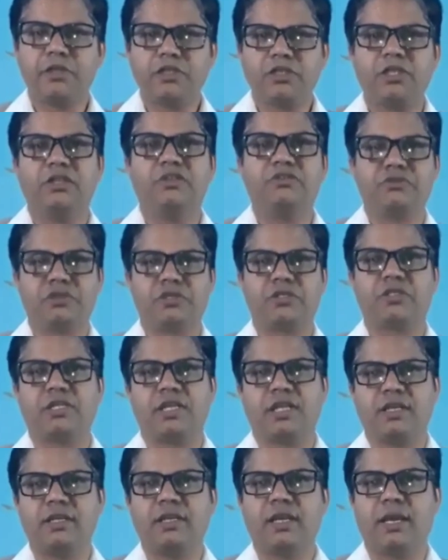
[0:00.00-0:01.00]
much
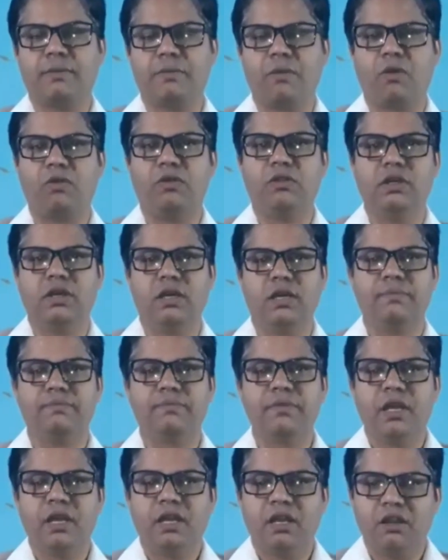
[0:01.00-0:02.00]
interesting about
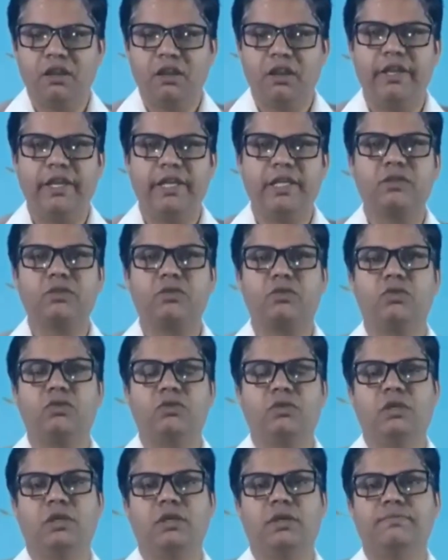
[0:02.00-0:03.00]
the learning
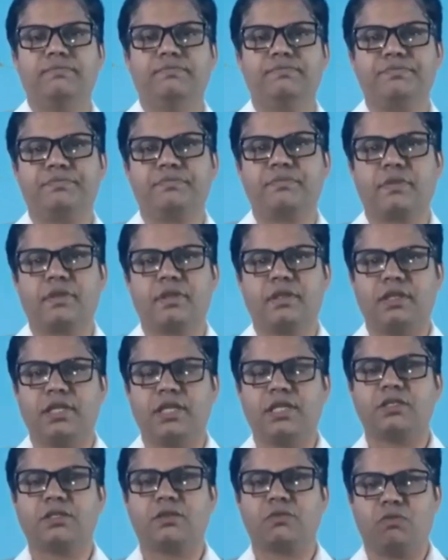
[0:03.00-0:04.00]
through the
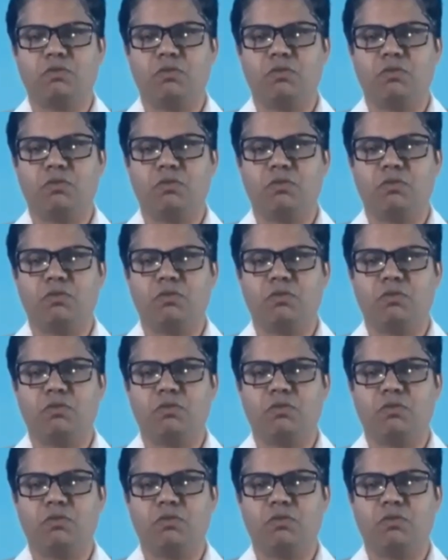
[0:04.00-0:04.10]
this